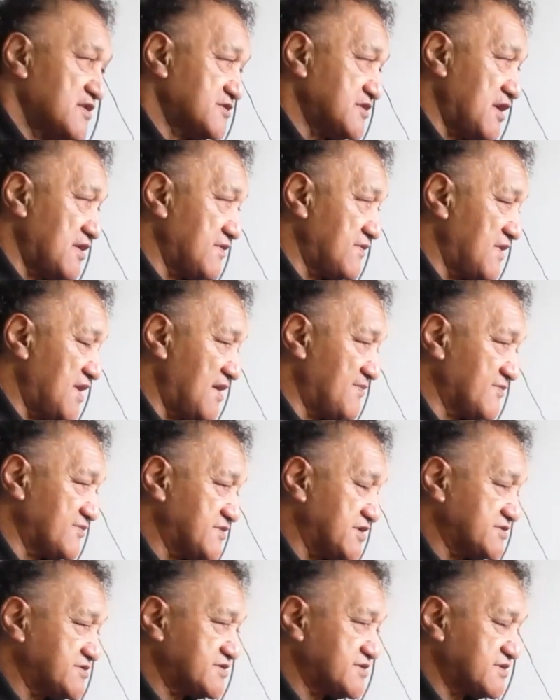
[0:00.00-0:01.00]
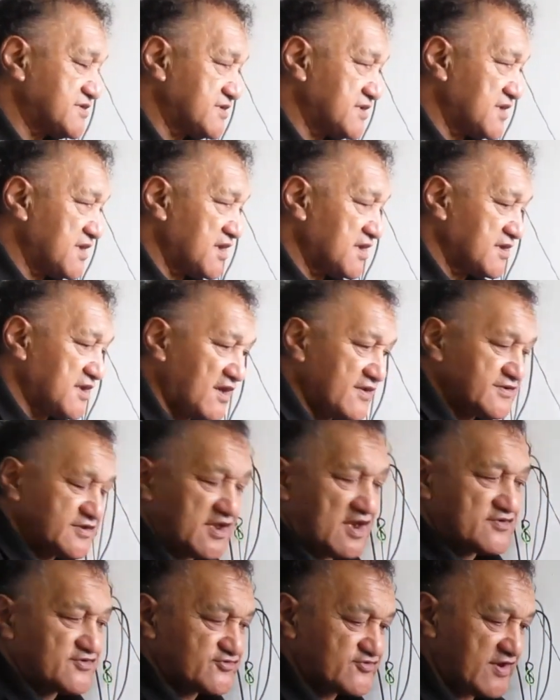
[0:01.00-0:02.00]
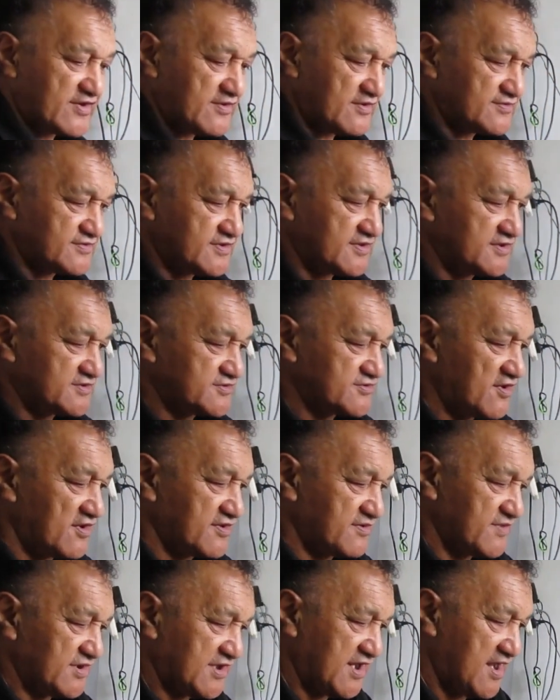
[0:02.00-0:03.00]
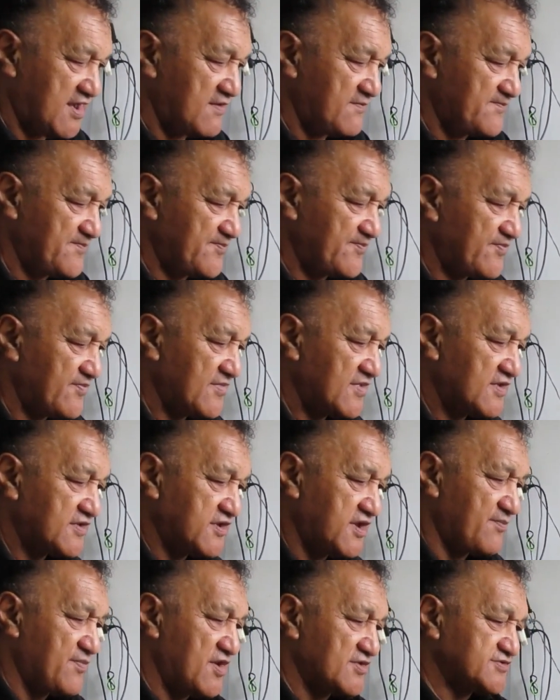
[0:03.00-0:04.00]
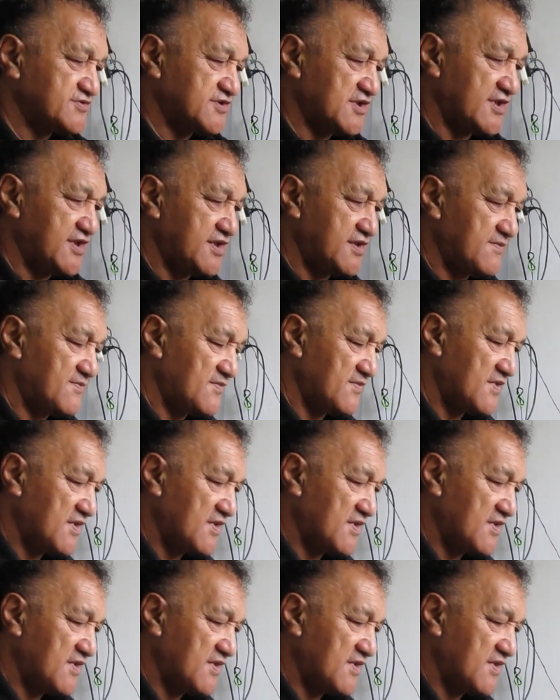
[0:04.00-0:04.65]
So I'm just going to go straight on to this document now, the apostolate,